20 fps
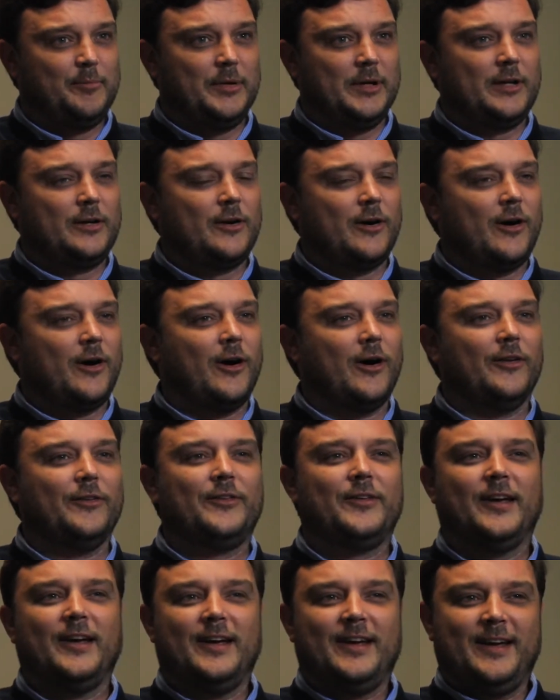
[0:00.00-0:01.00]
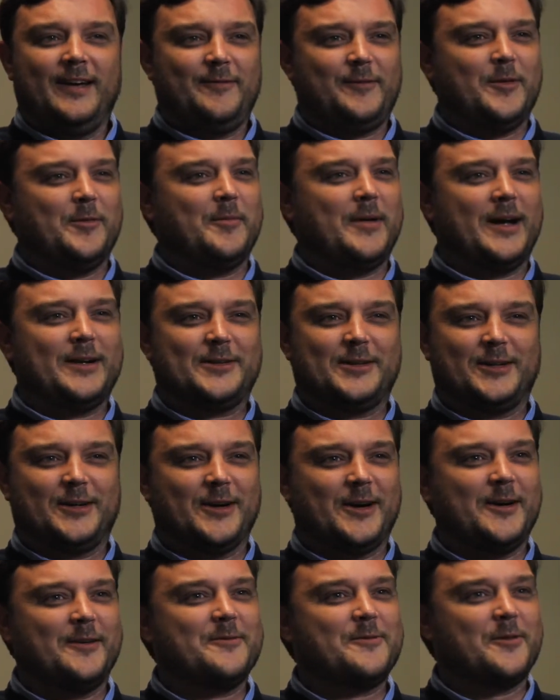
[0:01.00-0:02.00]
Because if you imagine
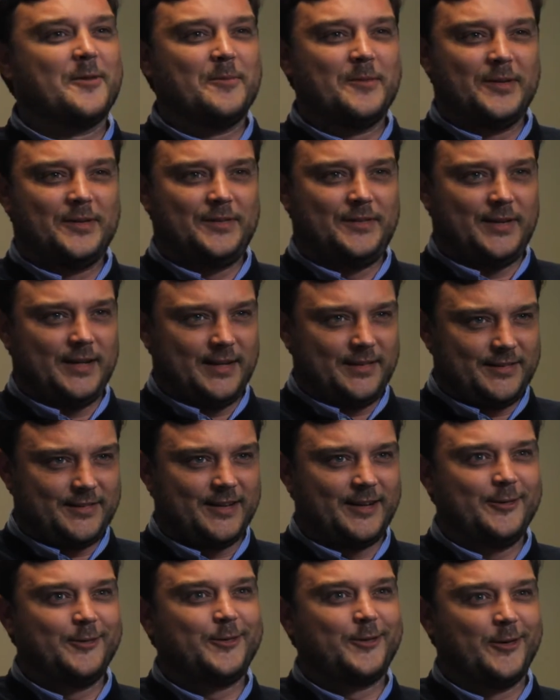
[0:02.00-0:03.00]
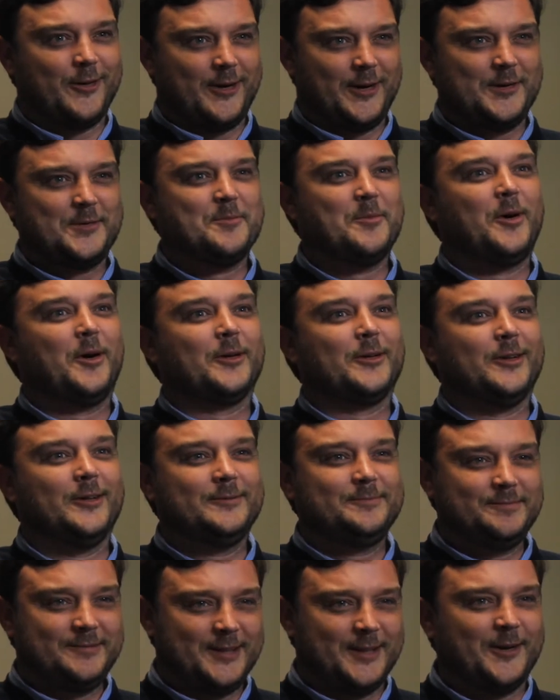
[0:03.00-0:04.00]
going from the decentralized
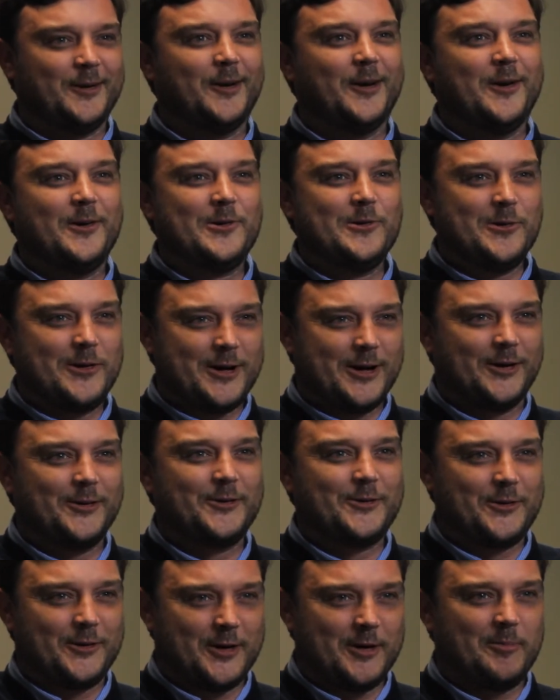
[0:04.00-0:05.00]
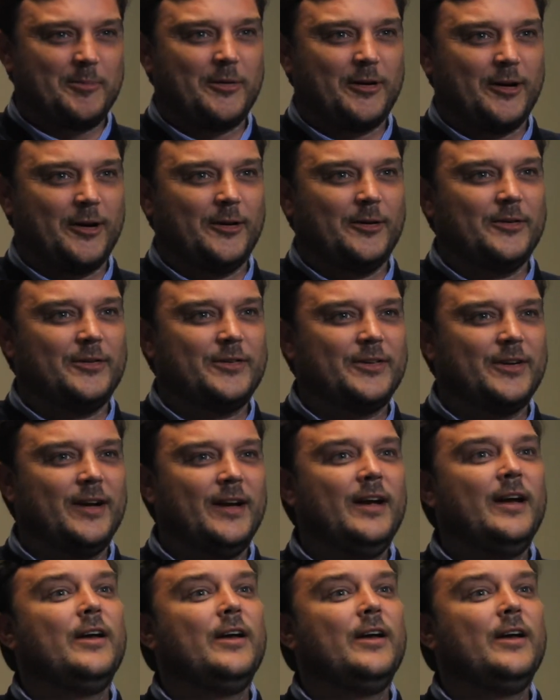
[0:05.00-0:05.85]
model, local country approach,